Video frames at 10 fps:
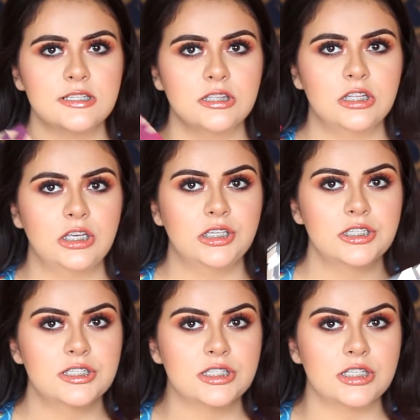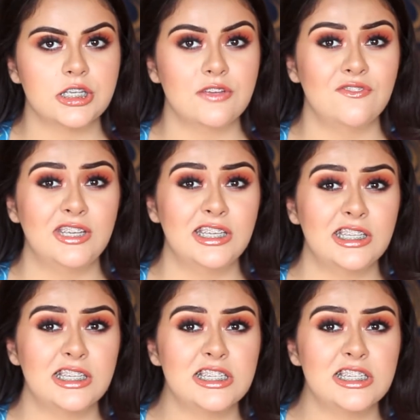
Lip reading: Thanksgiving